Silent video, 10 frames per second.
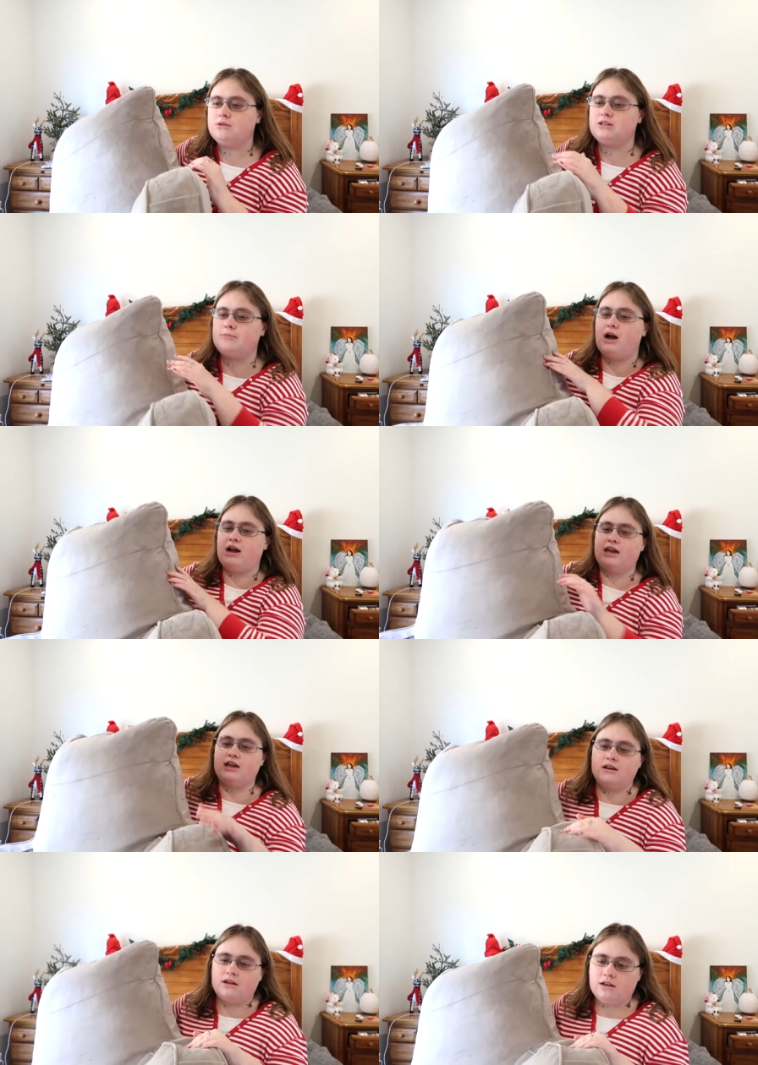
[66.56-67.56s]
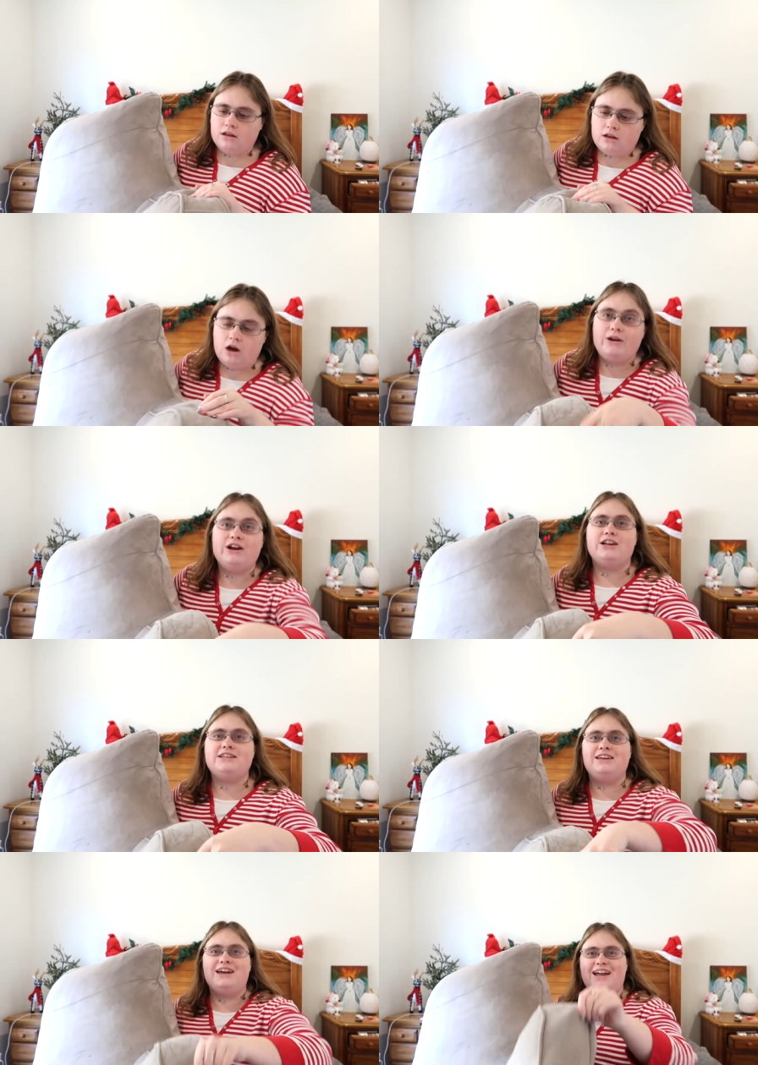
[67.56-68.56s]
where's the pocket? Oh, here
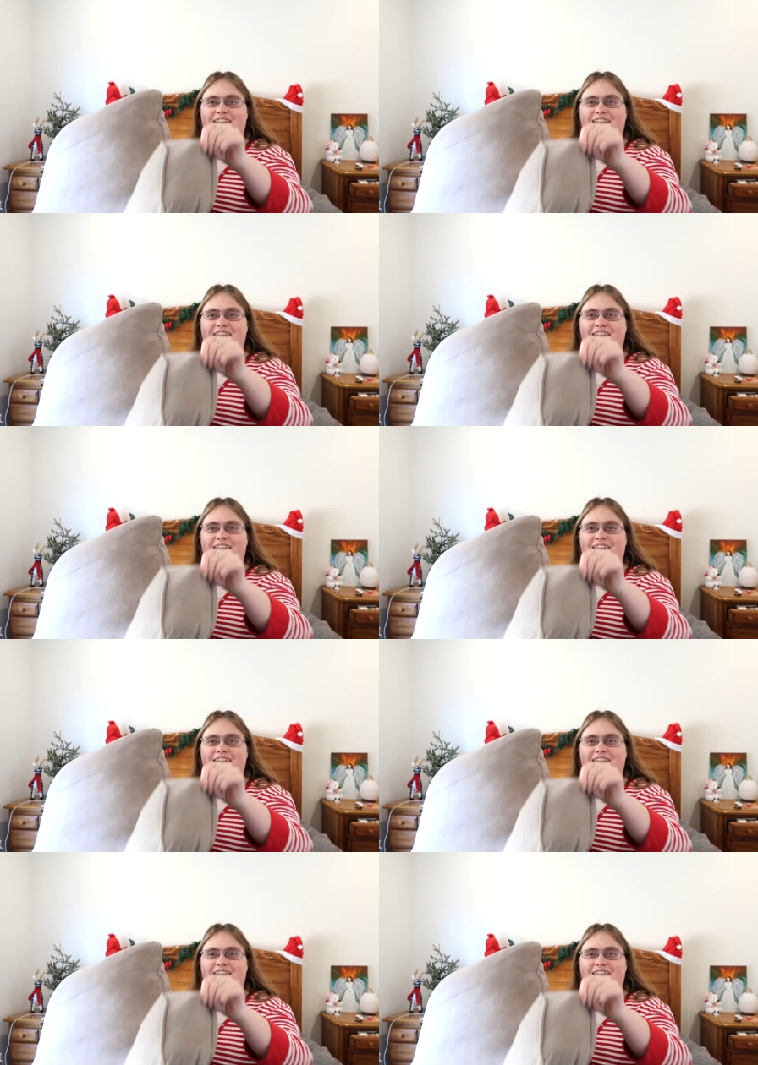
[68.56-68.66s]
it is.